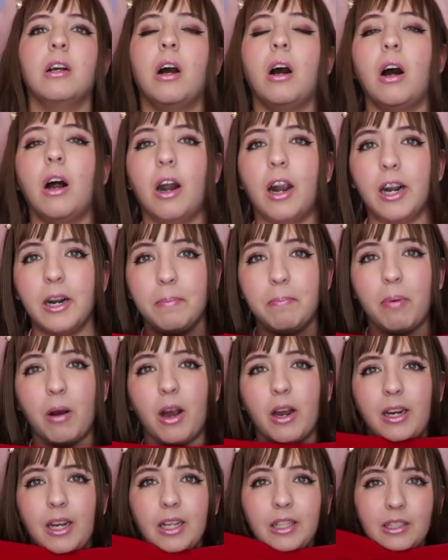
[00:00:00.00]
hard
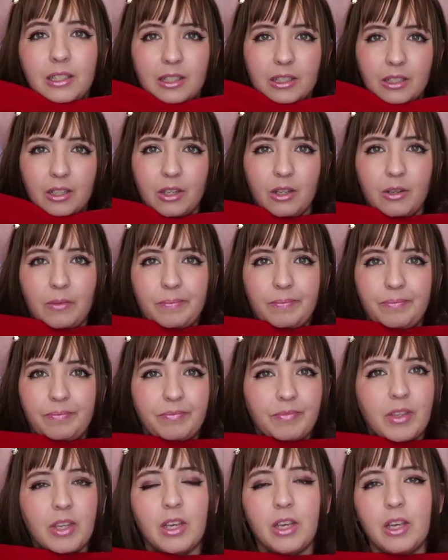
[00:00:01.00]
pockets,
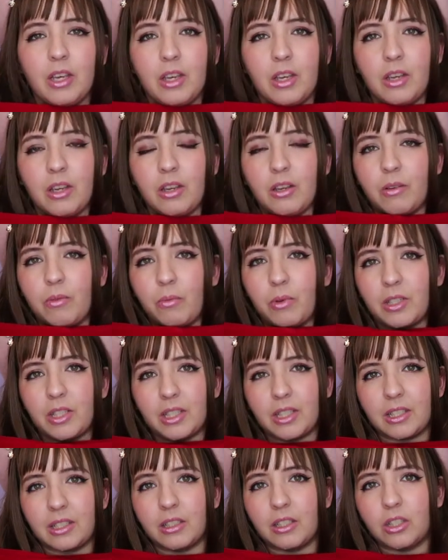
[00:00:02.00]
which
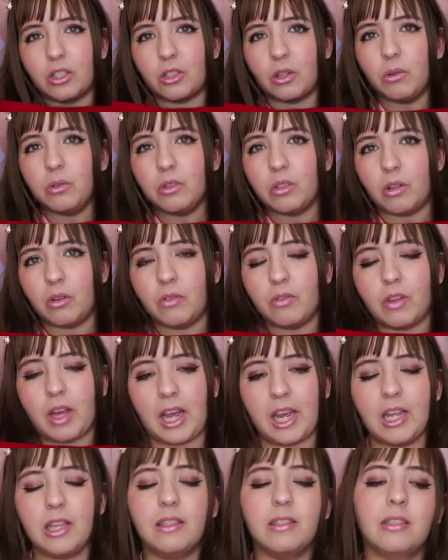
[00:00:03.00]
is so, so
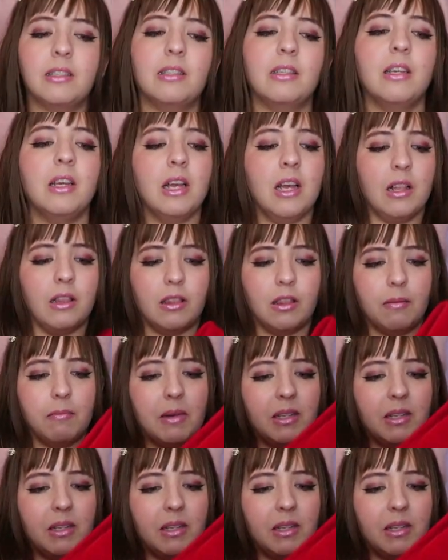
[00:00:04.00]
nice. The